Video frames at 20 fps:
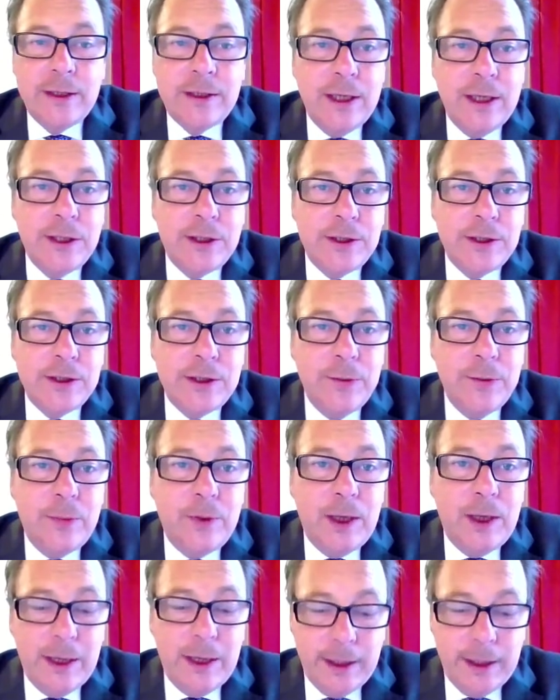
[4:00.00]
organisations
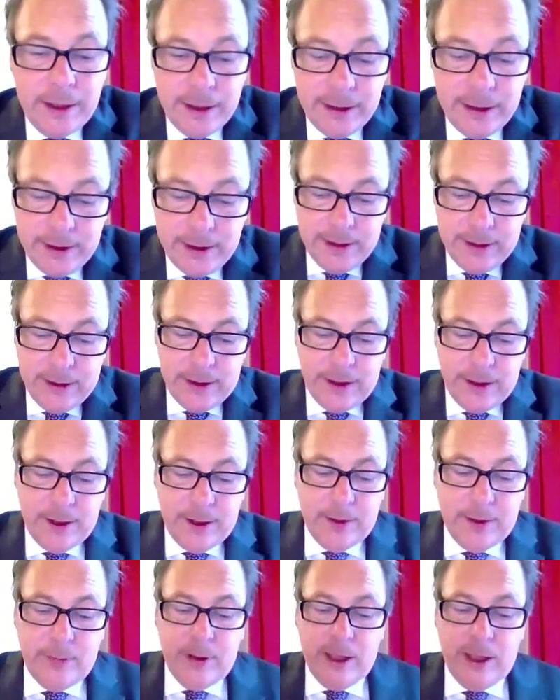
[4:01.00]
can play
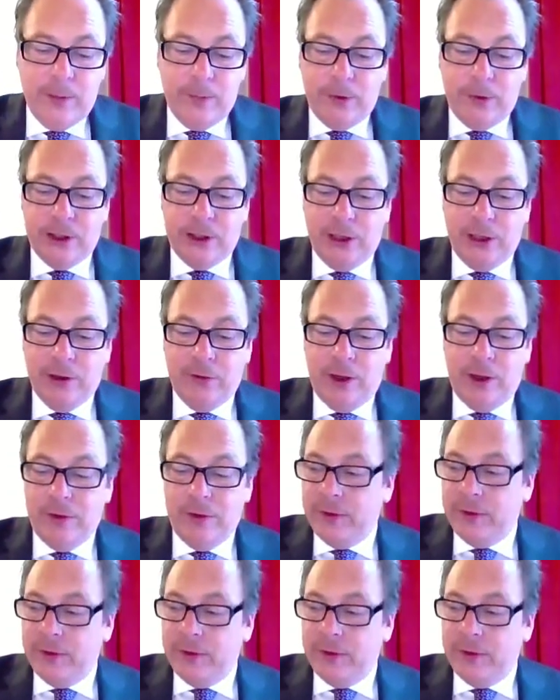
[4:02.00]
in pushing